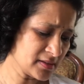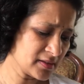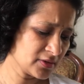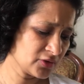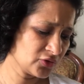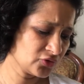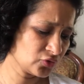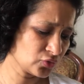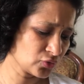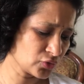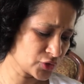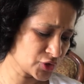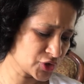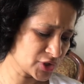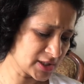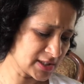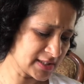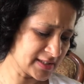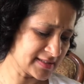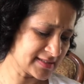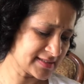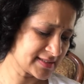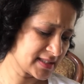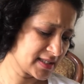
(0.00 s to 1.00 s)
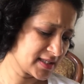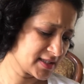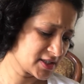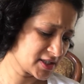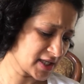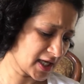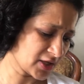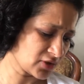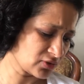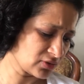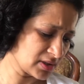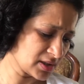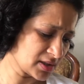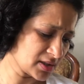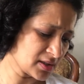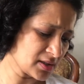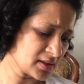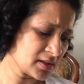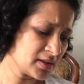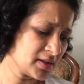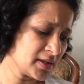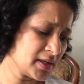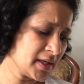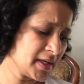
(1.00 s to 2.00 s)
socialist, secular,
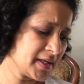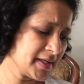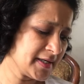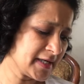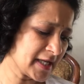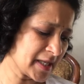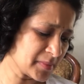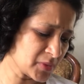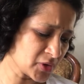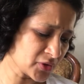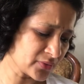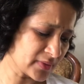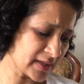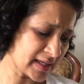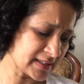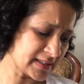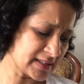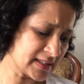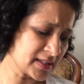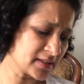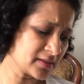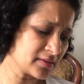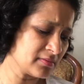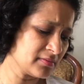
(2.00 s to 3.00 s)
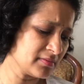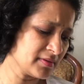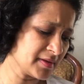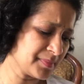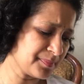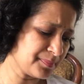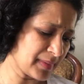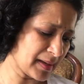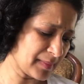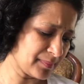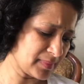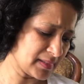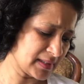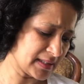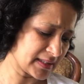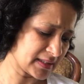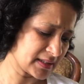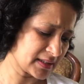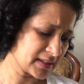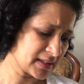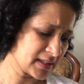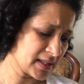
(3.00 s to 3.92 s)
democratic republic,